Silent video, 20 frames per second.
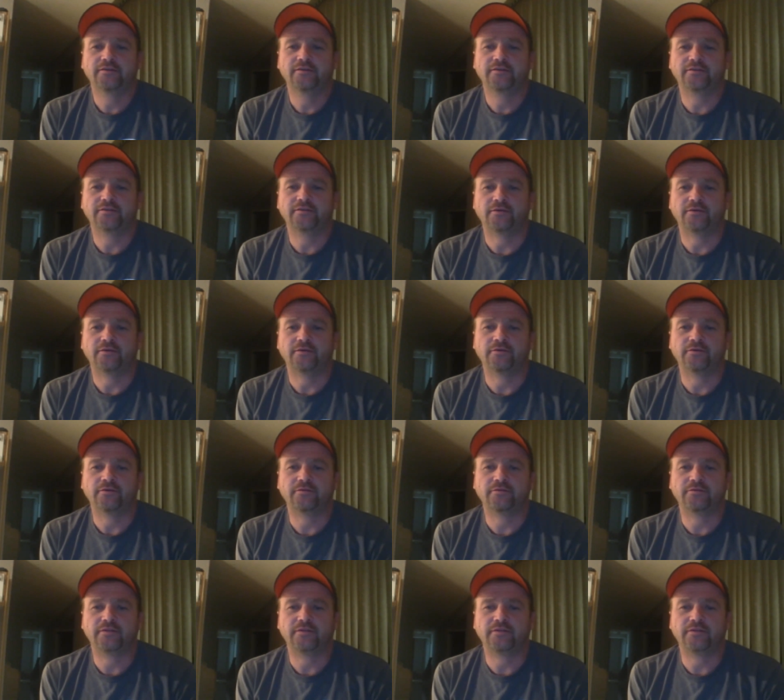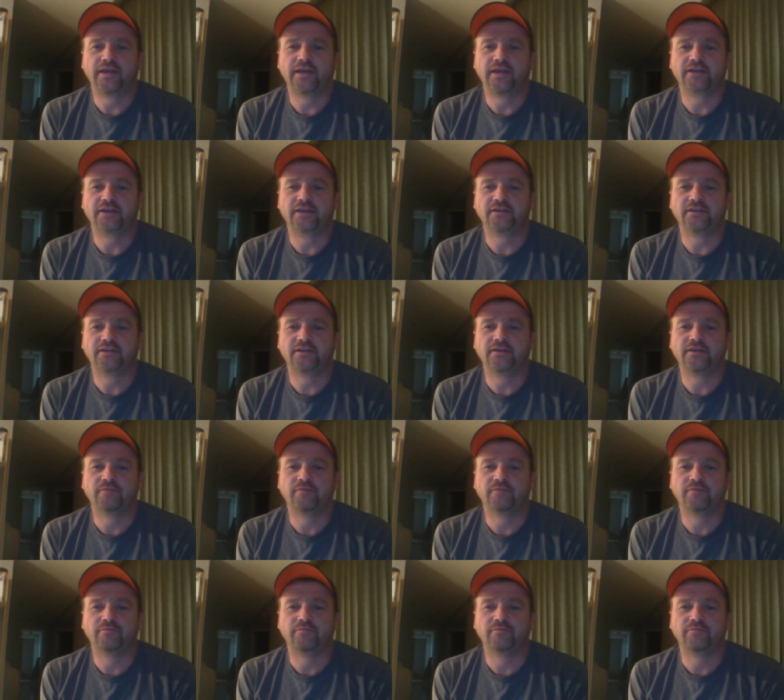so they actually
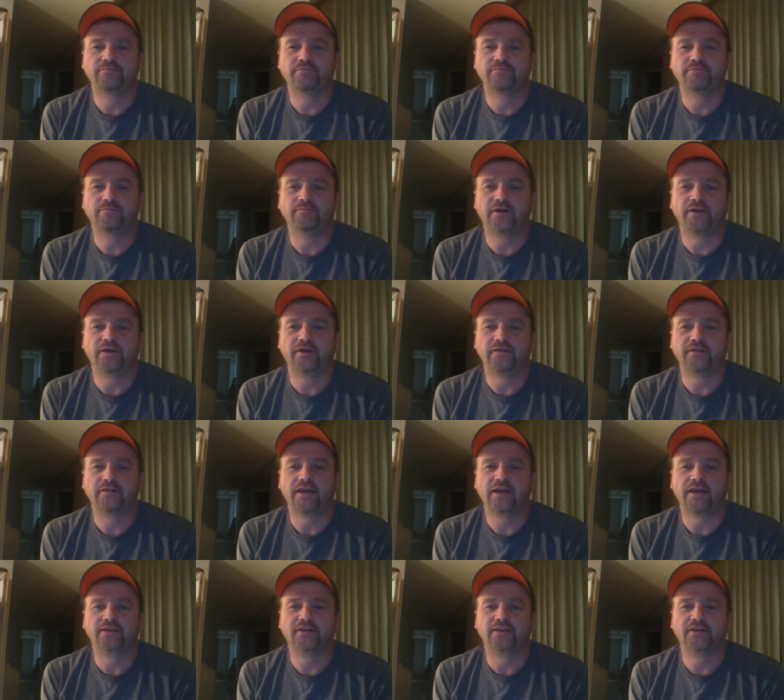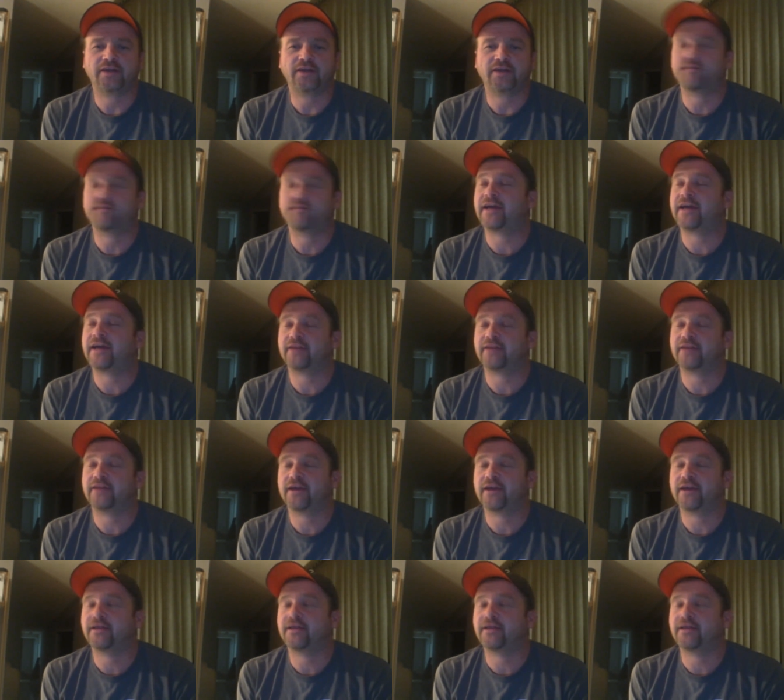have land. They
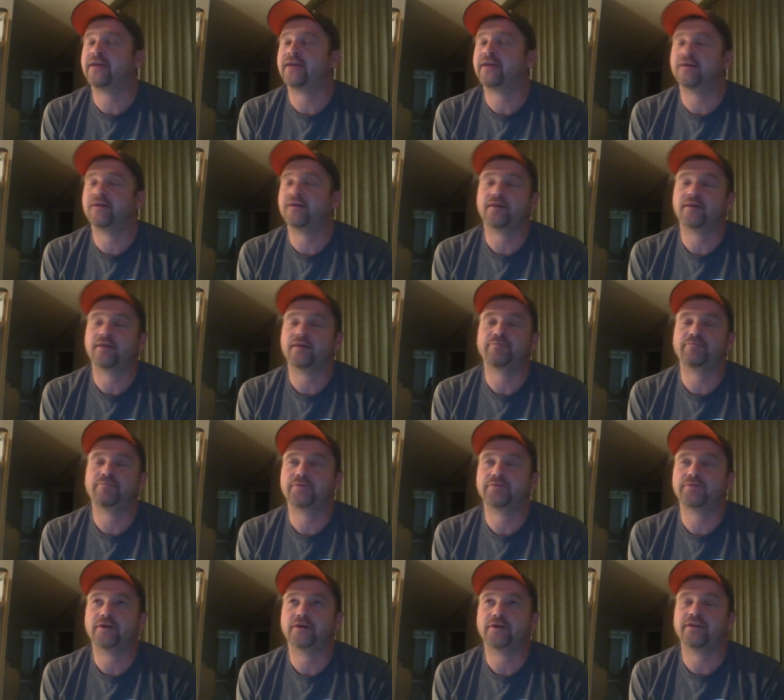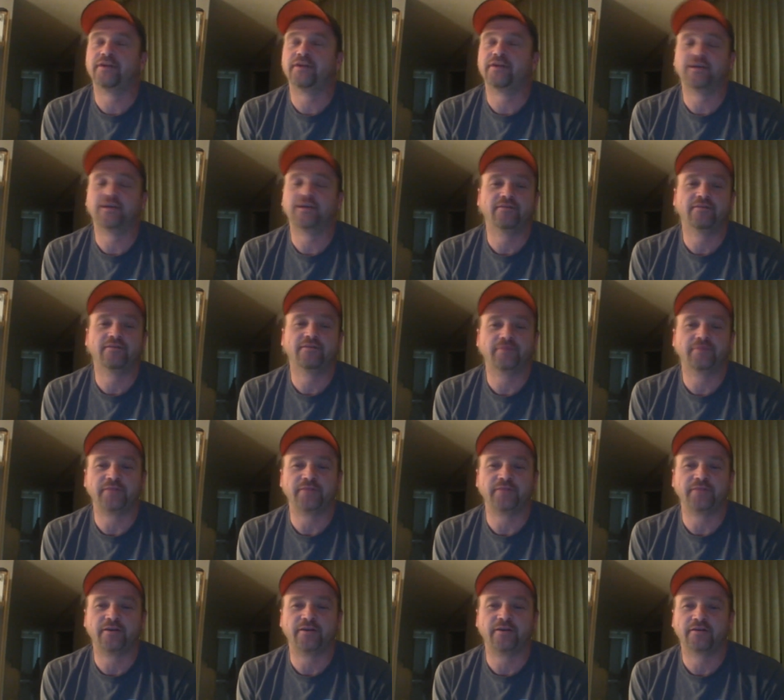had land up on the hill from
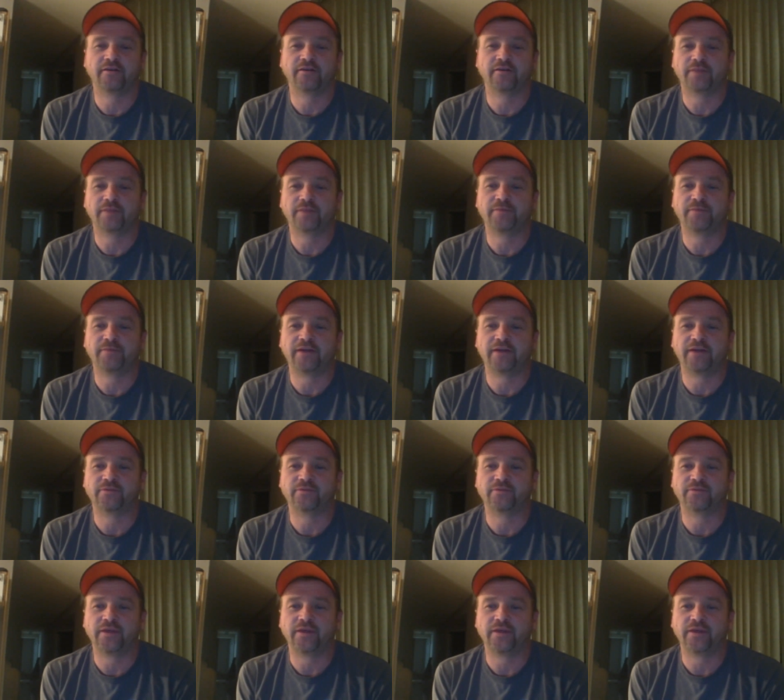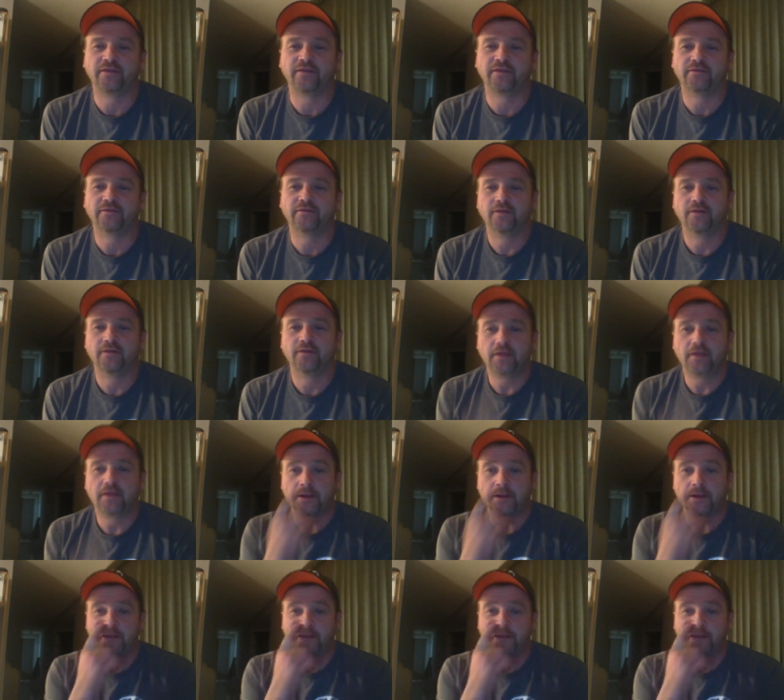here, a couple miles away.
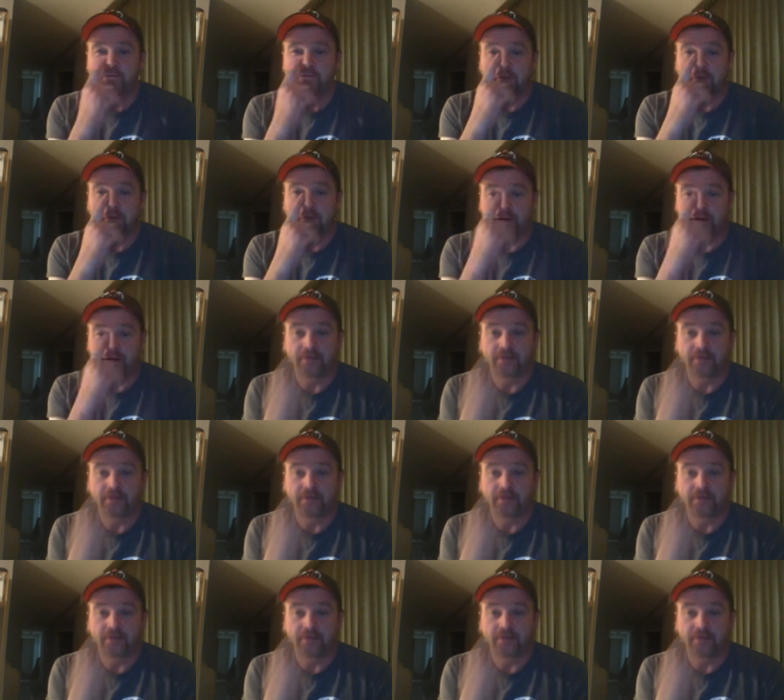And that's where